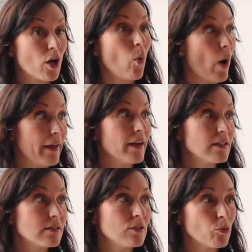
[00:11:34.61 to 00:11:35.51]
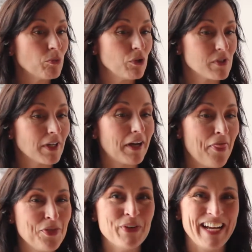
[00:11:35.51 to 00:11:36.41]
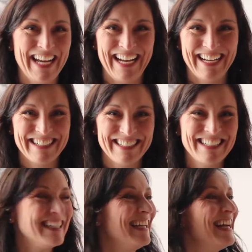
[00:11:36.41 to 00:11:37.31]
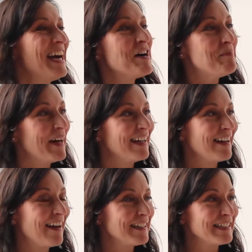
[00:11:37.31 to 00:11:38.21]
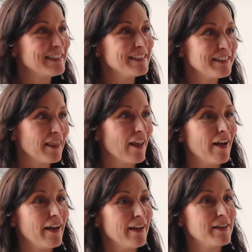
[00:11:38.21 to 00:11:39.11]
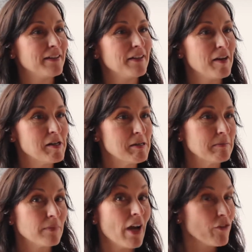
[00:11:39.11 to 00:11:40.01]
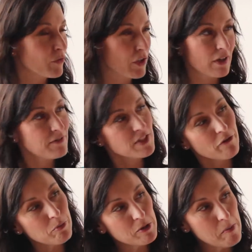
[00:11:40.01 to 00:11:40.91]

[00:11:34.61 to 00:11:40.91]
Quiet, no music on the way here. Okay. But I like, have you ever heard of Deva